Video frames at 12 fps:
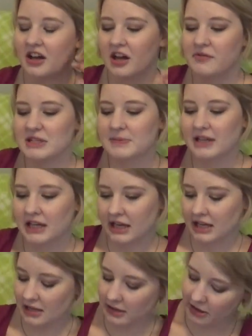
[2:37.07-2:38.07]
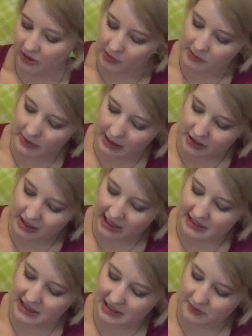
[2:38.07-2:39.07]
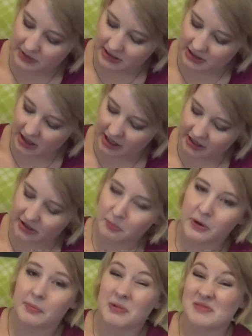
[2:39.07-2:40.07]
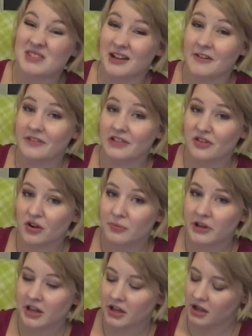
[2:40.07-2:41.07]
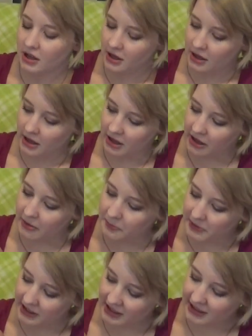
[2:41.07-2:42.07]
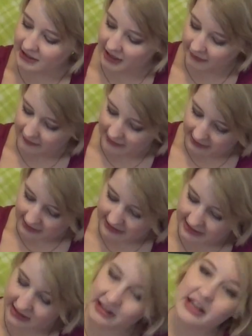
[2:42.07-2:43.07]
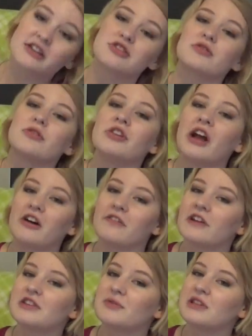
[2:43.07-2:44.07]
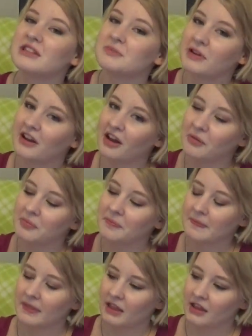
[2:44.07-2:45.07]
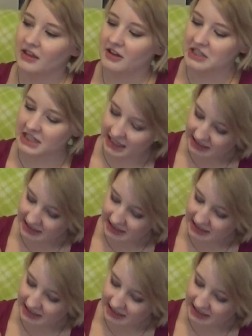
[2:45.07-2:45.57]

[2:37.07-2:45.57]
It's been getting a little bit better as he's been starting to burp himself a little bit, but he definitely still likes to ruin outfits with spit up. He also